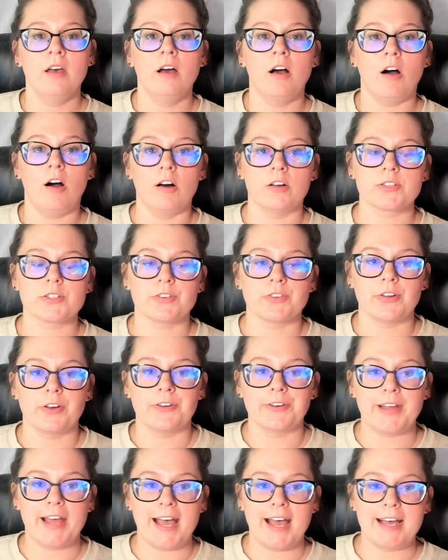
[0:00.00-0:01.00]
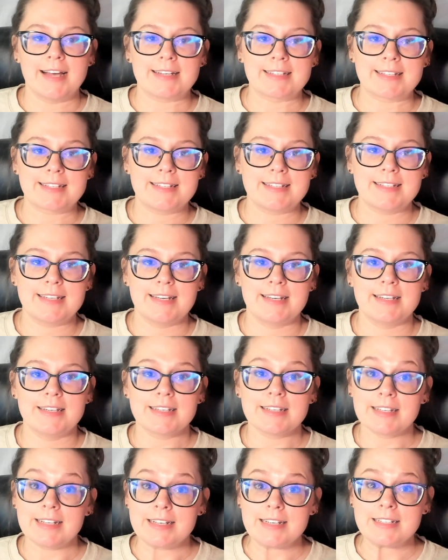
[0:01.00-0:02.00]
also known as
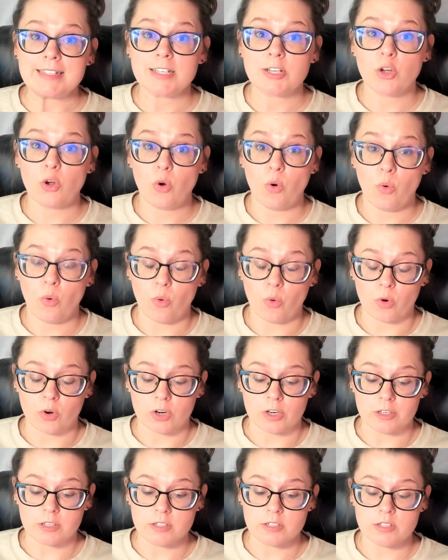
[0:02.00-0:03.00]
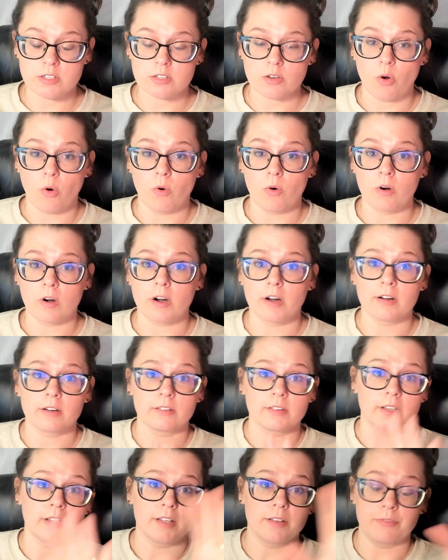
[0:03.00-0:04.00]
tendinous cords,
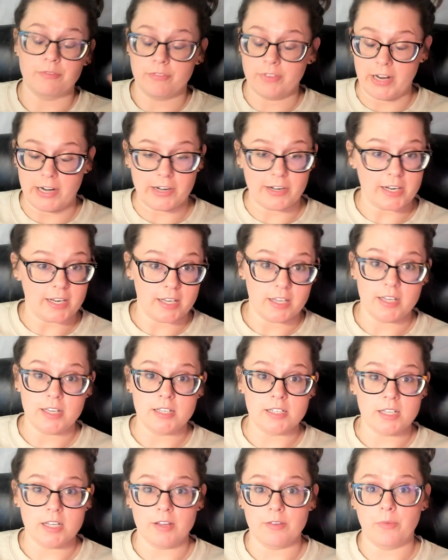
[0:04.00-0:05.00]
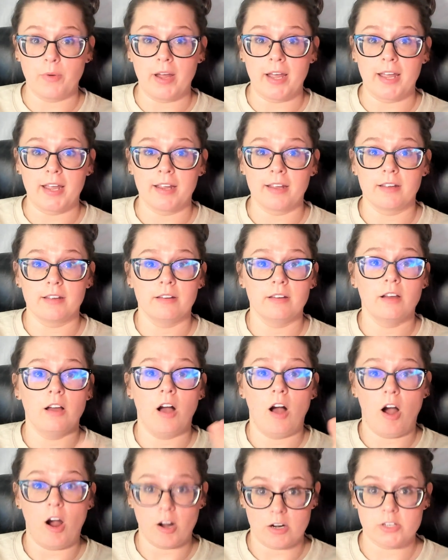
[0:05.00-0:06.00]
or the very easy way,
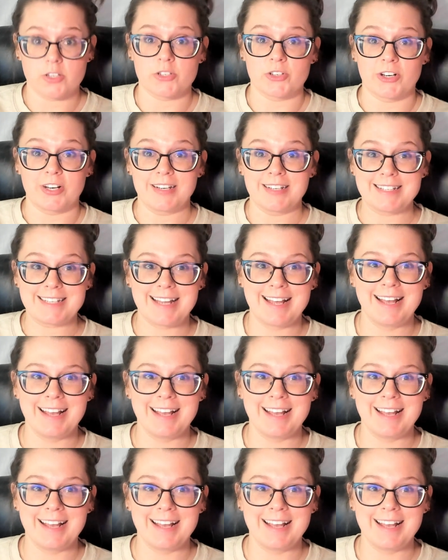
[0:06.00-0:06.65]
heartstrings.